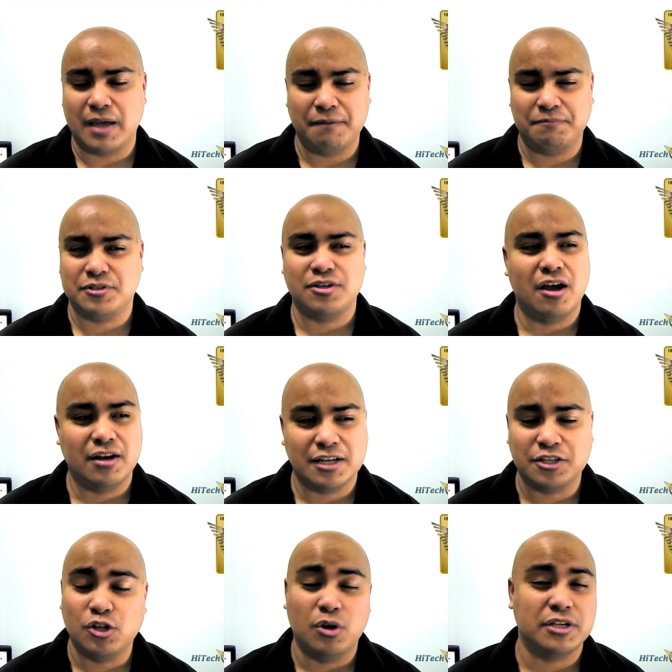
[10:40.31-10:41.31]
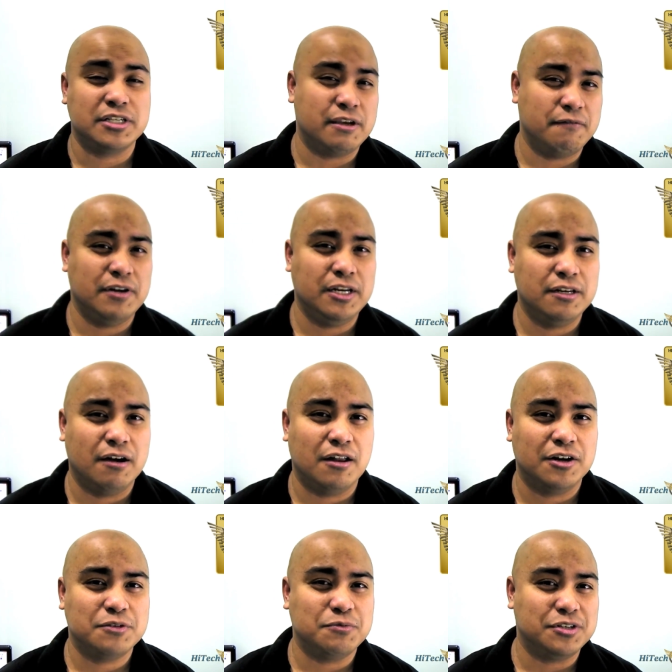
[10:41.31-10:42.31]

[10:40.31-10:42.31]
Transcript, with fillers: I saw it as low as seventy dollars,